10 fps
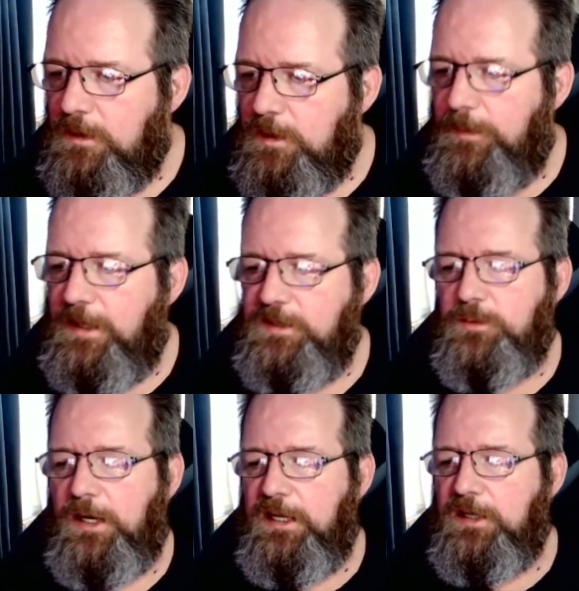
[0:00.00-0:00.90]
The best
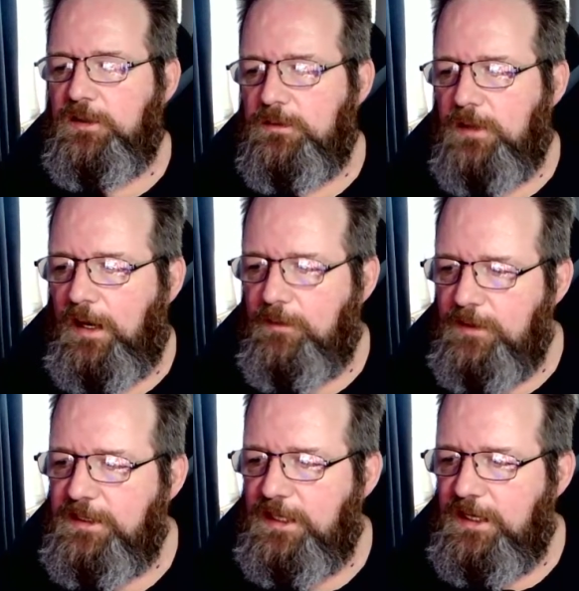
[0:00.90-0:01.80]
radio, I
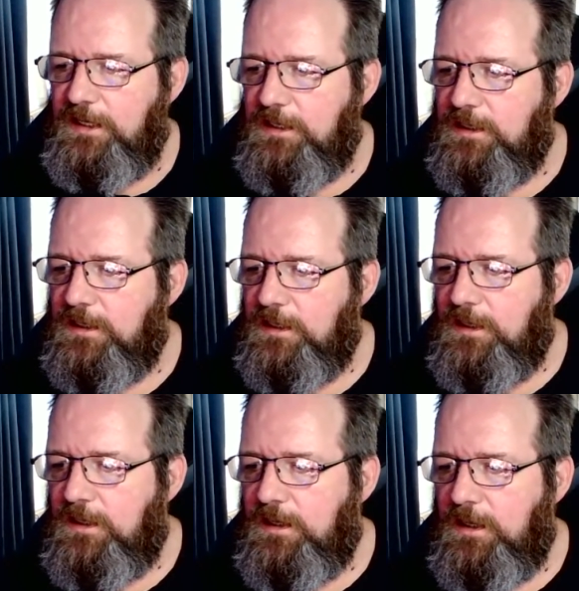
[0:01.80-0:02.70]
would say,
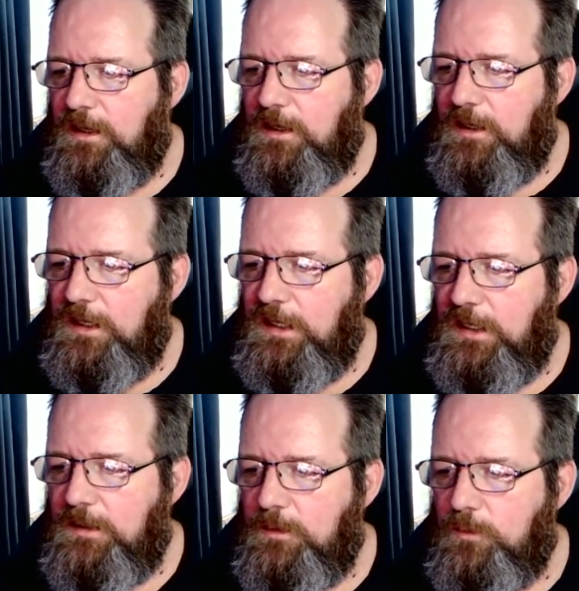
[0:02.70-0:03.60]

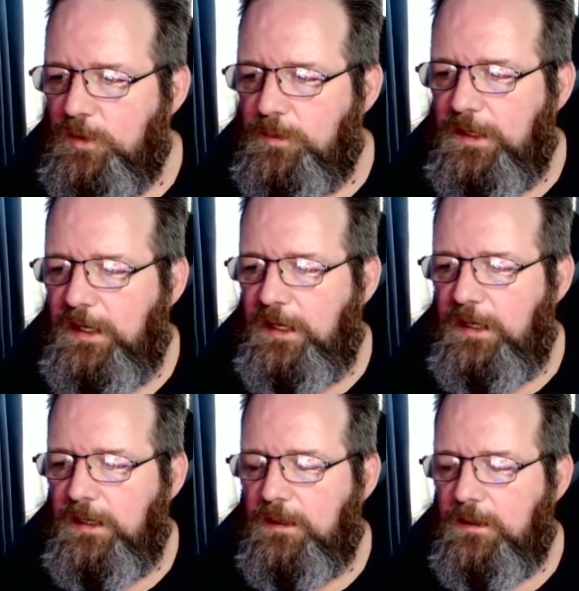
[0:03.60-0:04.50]
would
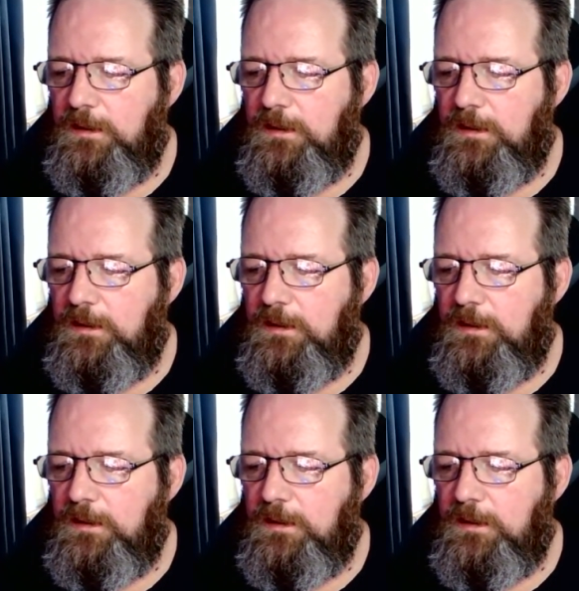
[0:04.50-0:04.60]
be,